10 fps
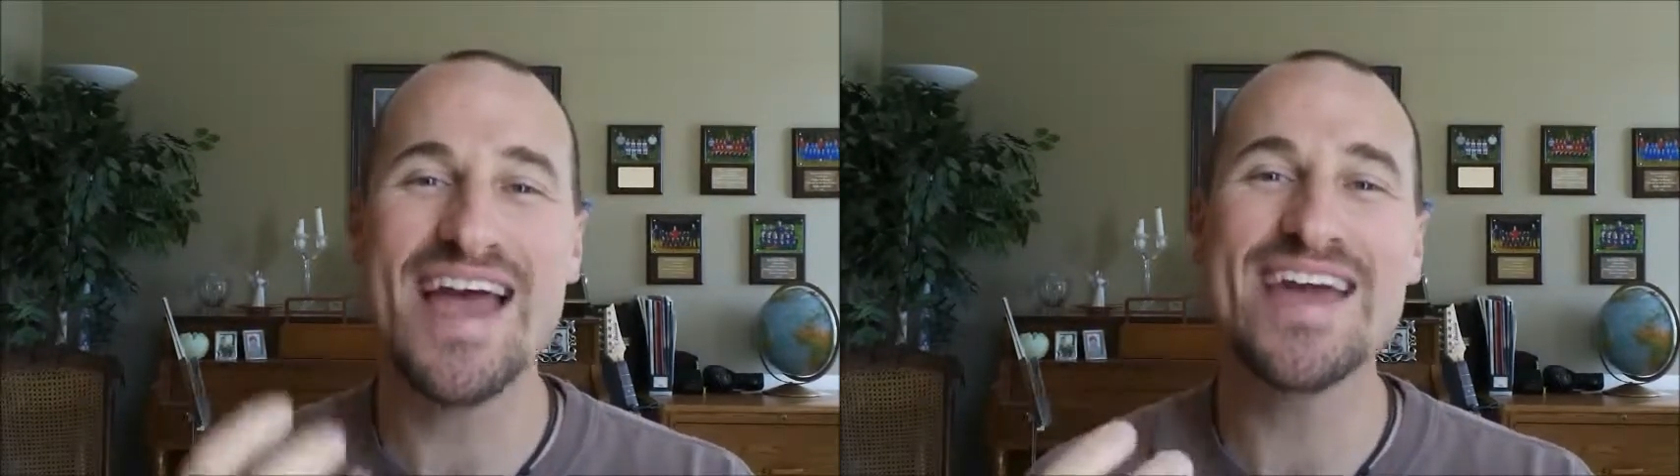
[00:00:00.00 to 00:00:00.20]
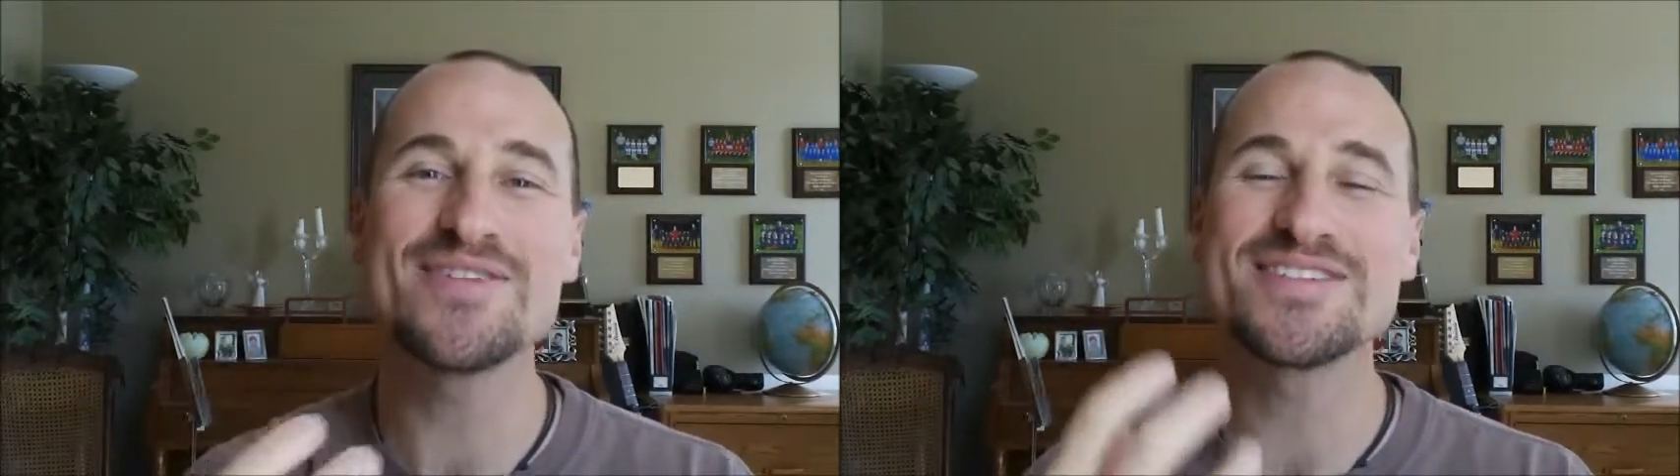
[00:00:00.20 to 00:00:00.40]

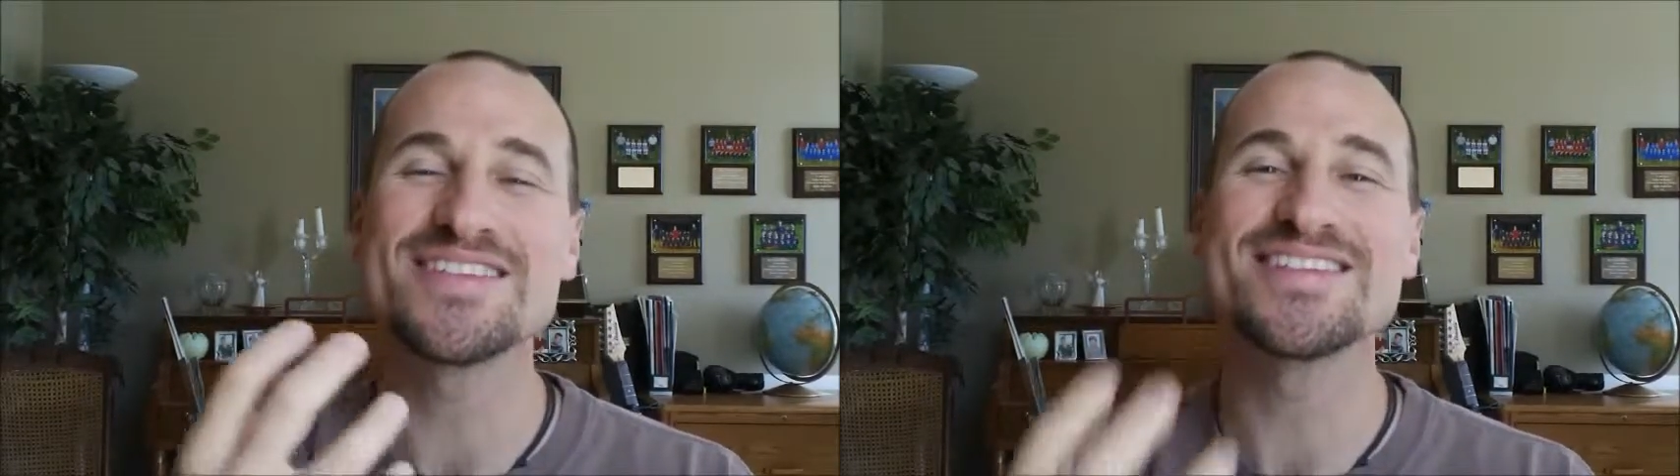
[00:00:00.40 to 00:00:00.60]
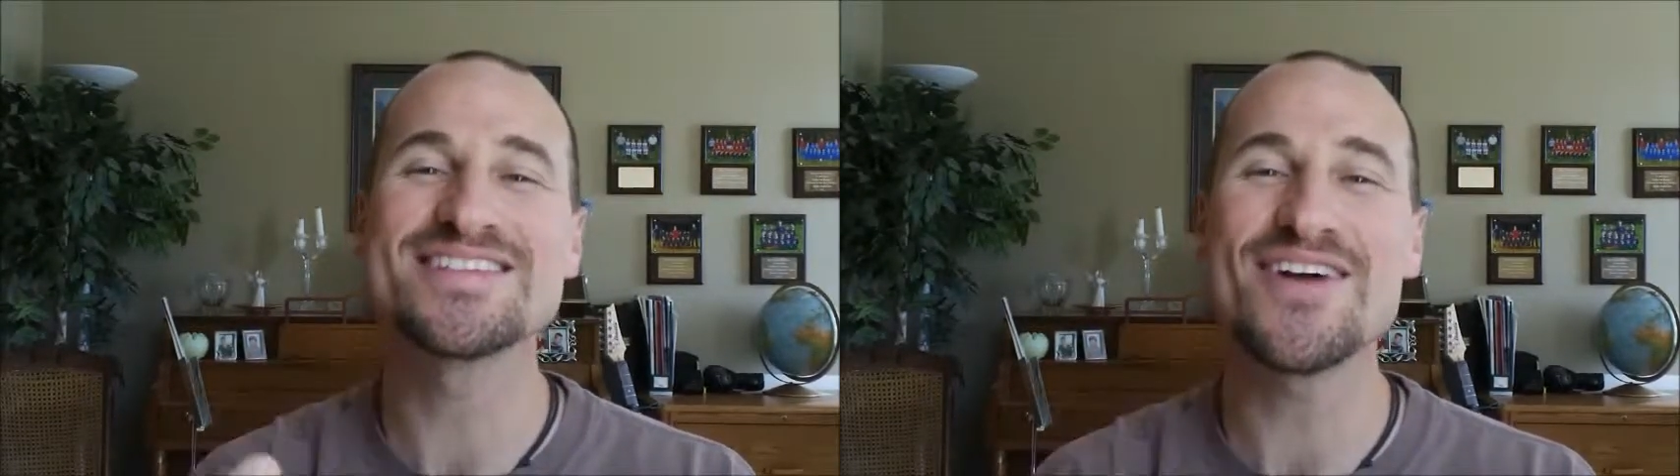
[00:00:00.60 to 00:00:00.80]
anguish and
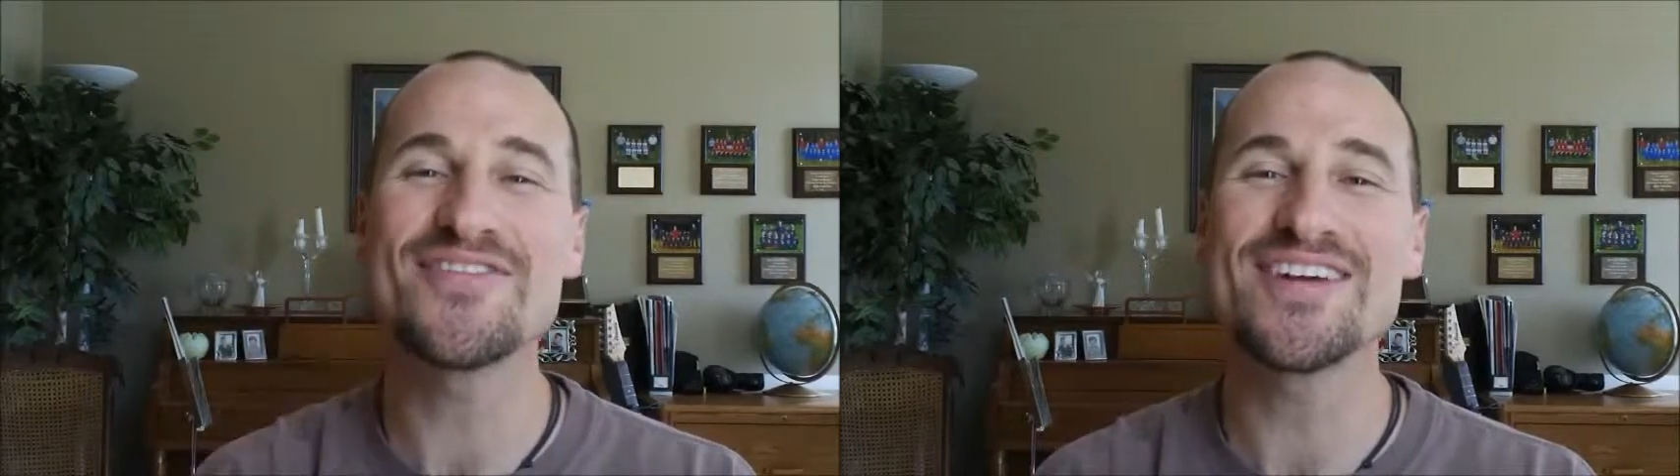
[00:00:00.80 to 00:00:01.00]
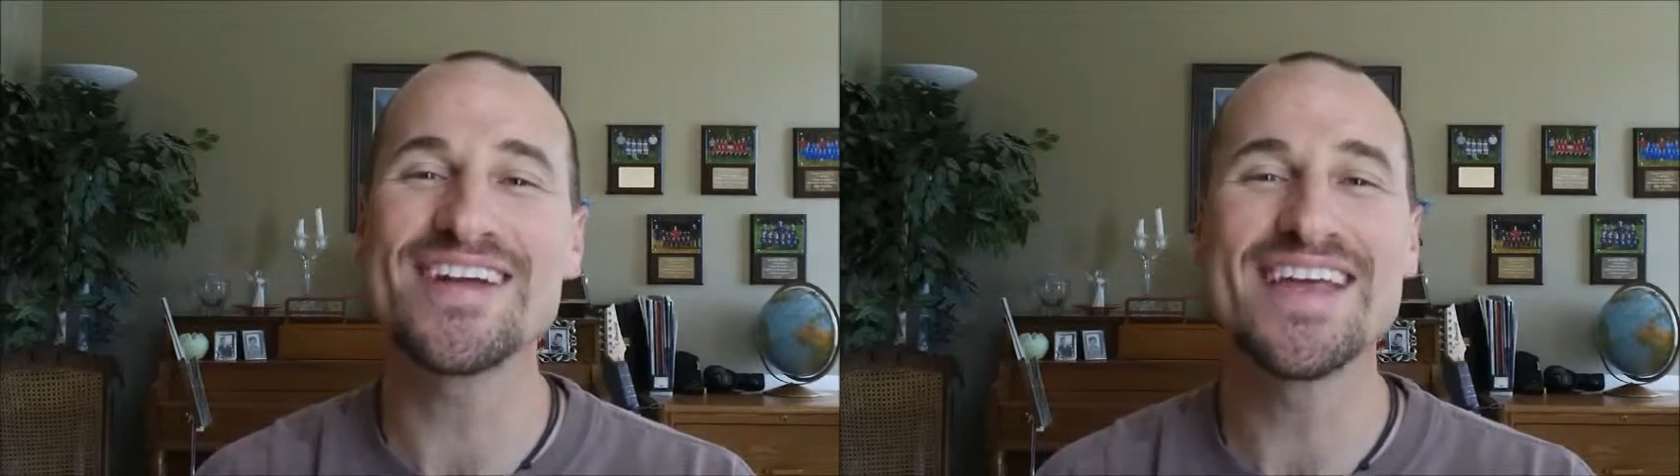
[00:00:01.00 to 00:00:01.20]
this
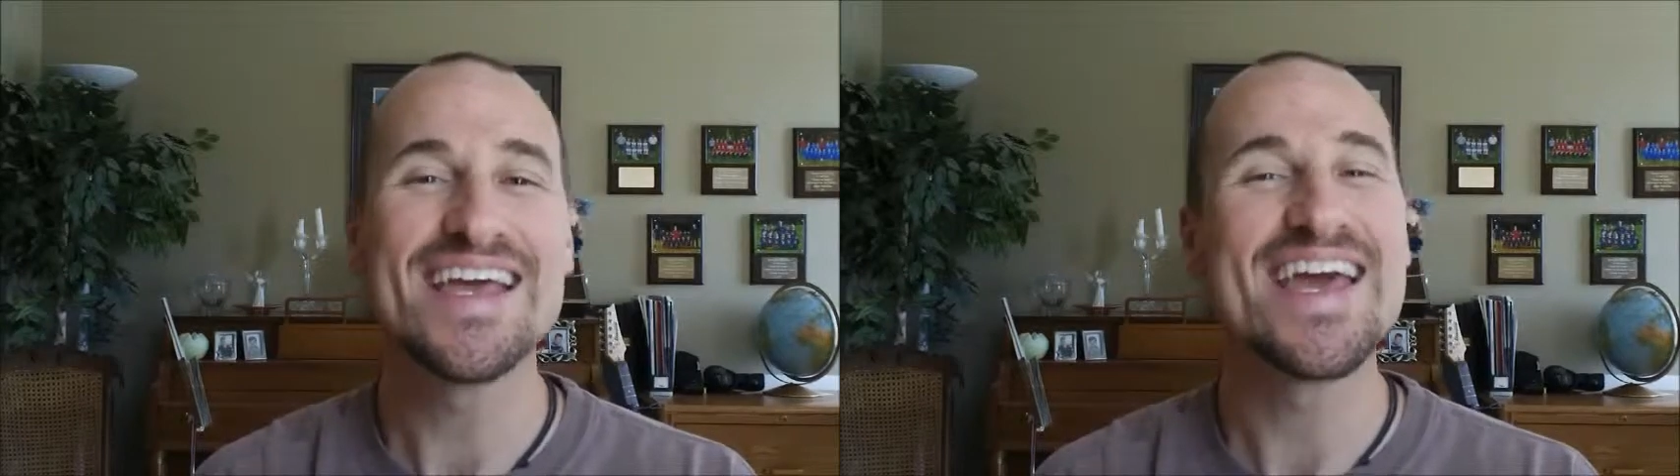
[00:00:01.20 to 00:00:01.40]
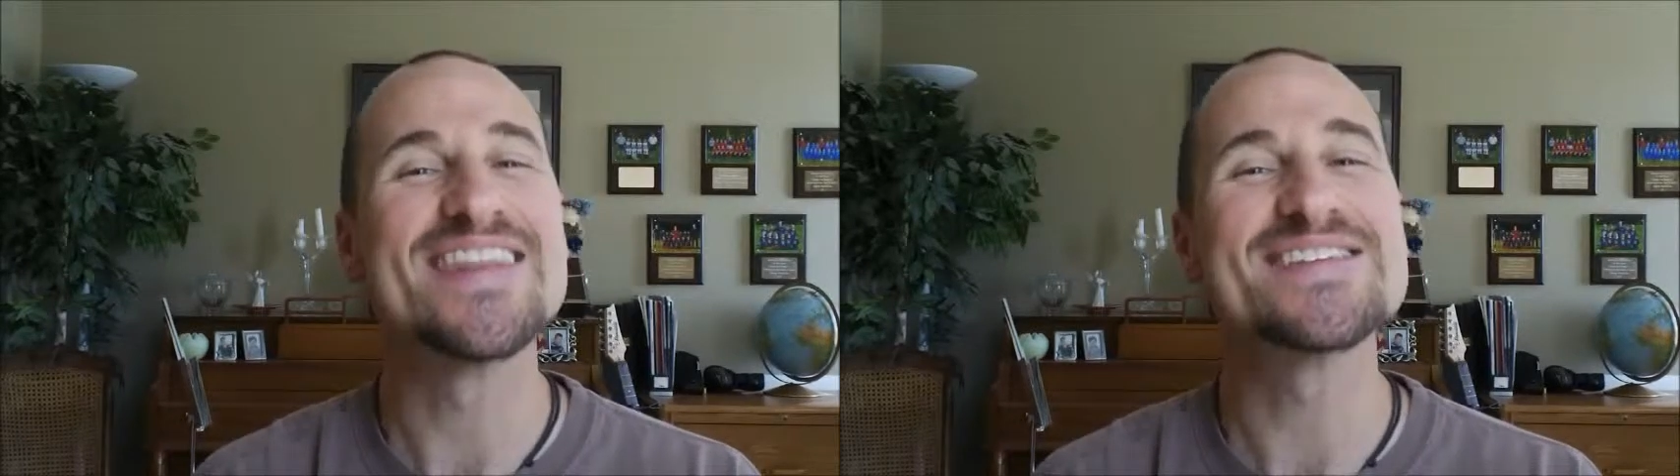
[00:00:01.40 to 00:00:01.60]
suffering
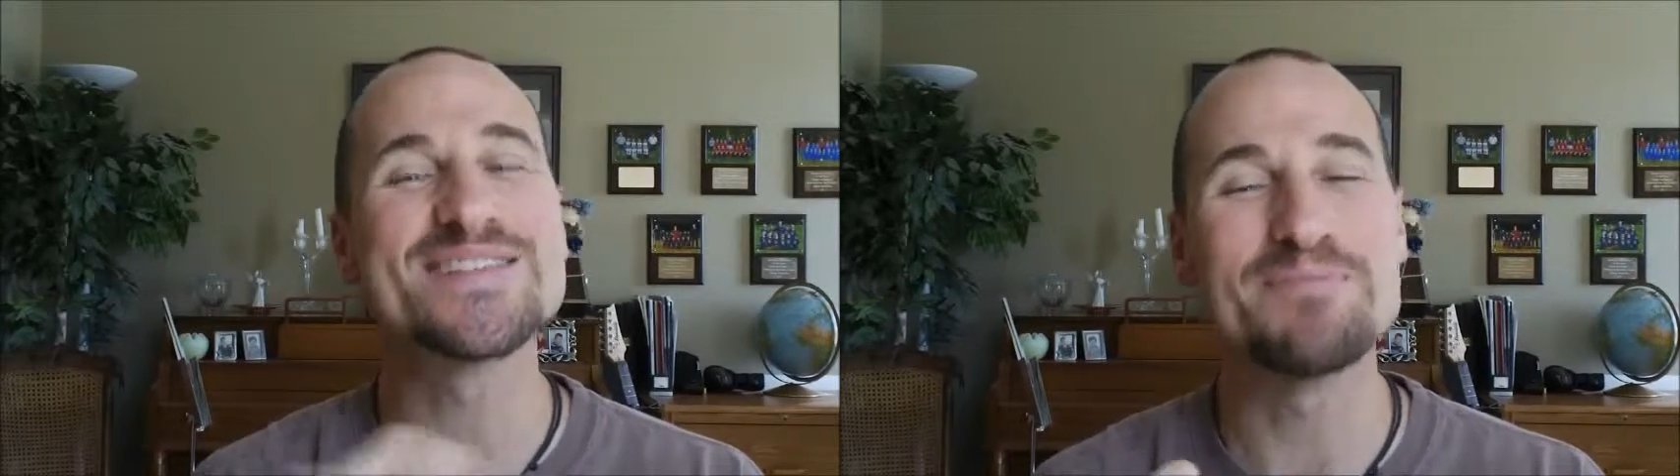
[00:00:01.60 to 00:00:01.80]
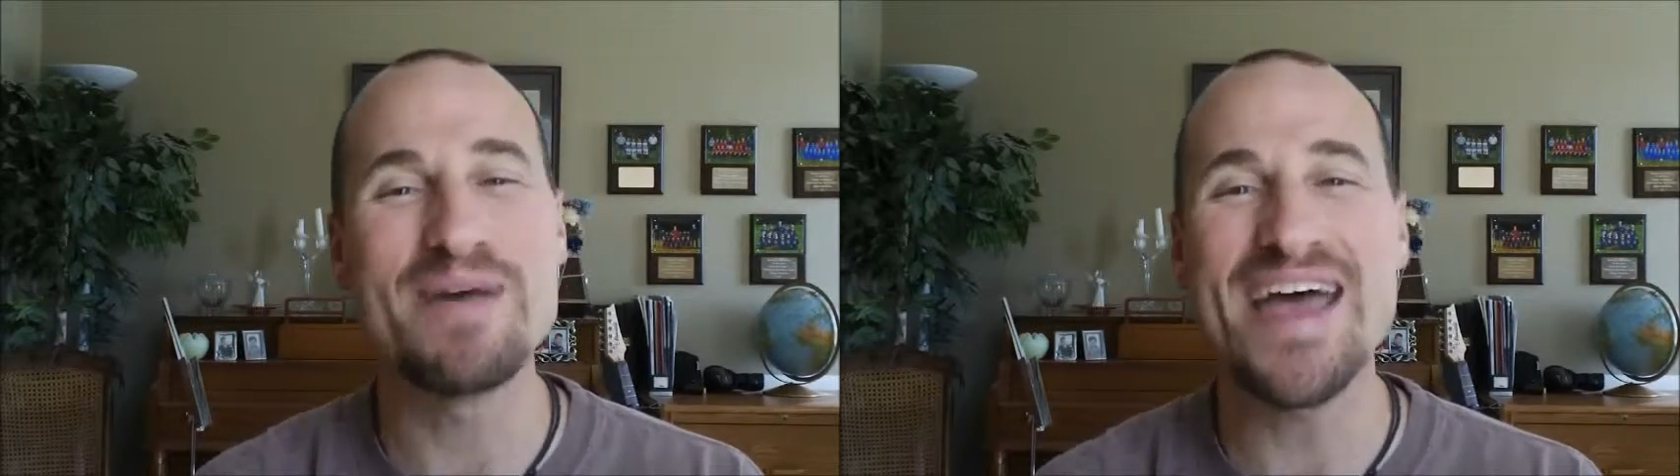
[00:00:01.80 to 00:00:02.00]
and this
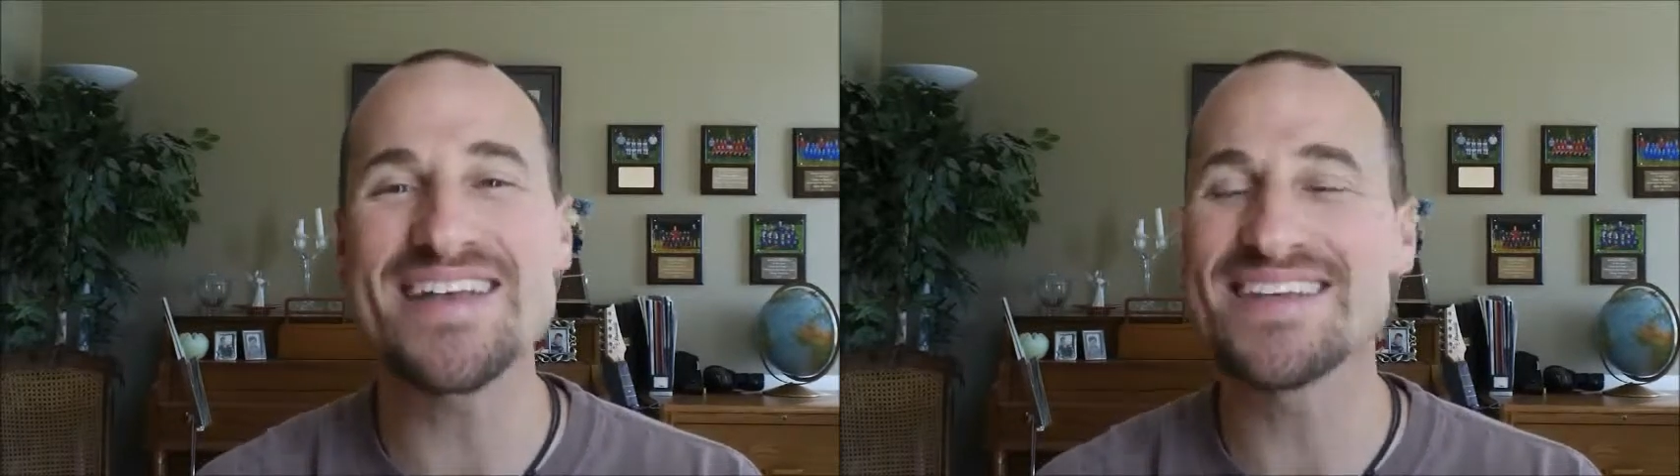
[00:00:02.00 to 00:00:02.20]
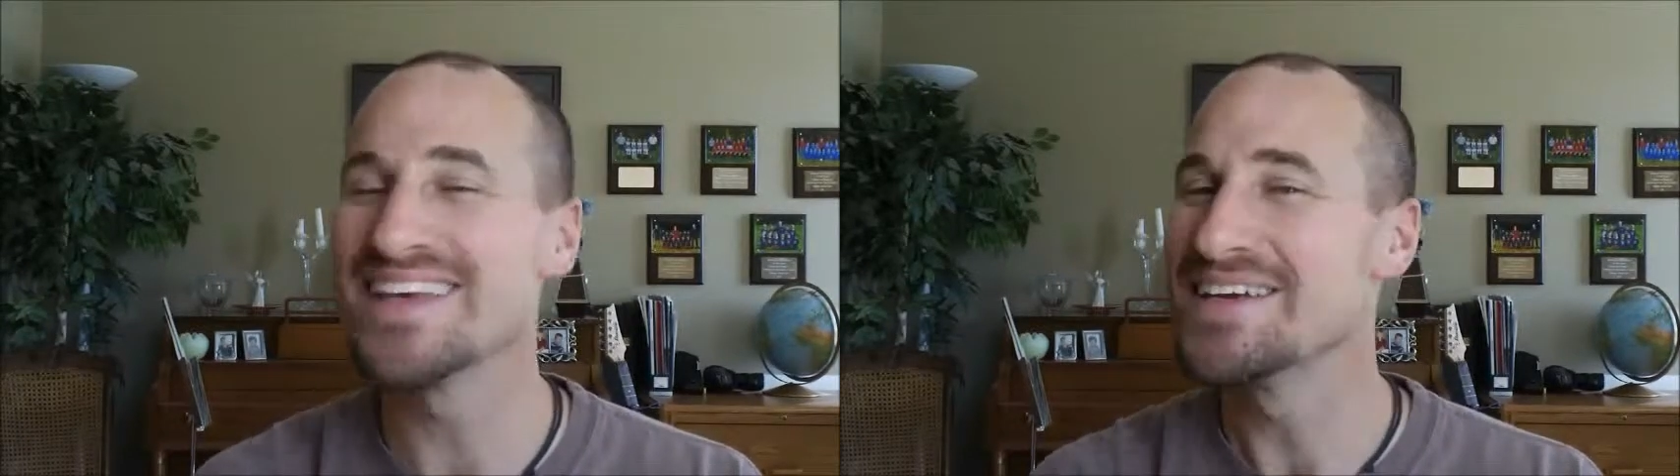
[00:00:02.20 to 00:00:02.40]

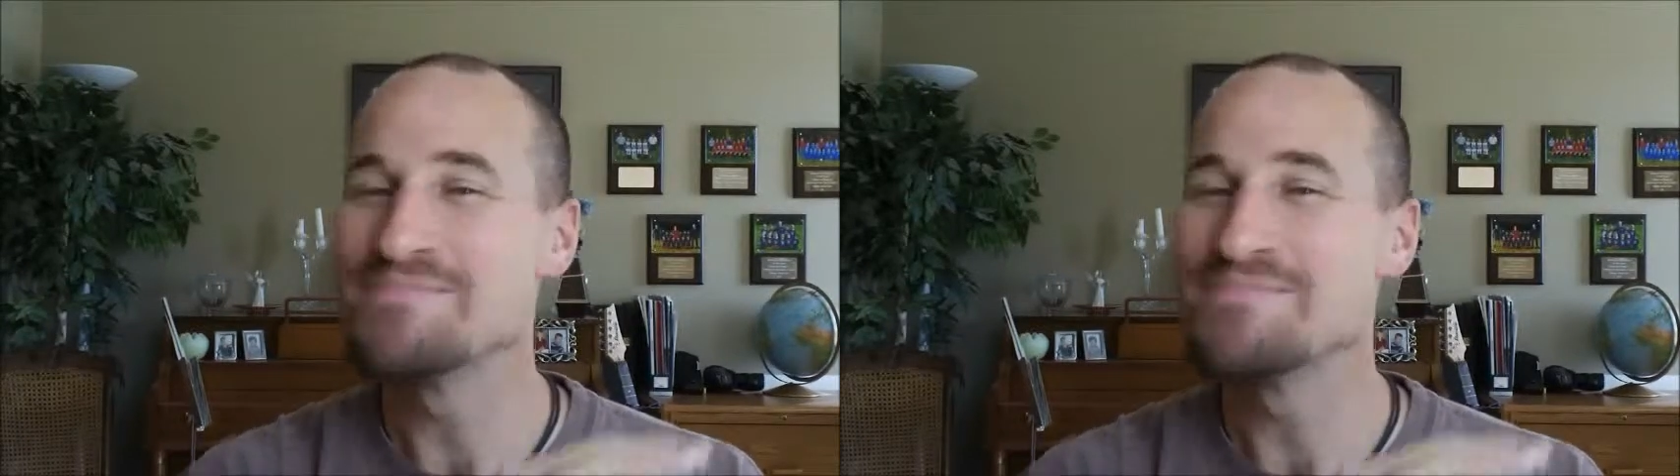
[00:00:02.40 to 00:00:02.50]
lament?